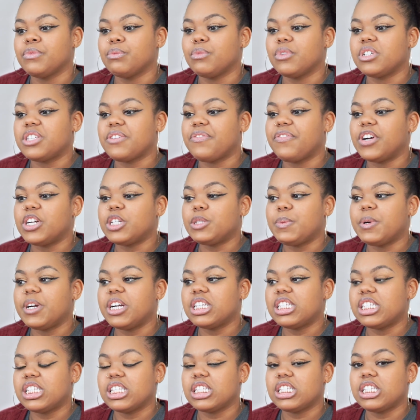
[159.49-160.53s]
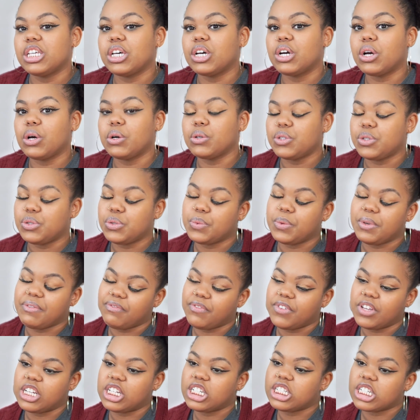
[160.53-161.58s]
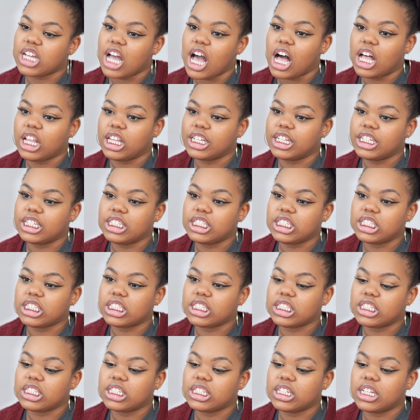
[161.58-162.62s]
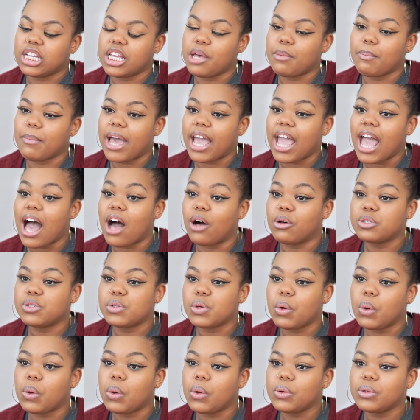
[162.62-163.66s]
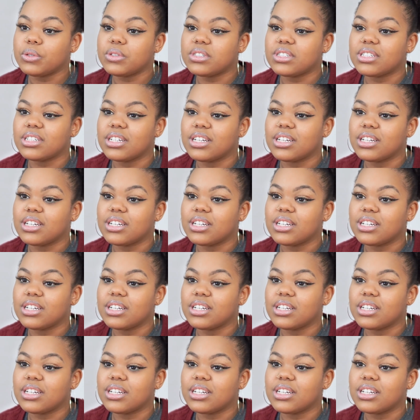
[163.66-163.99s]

was the first person to go to and finish college in my household.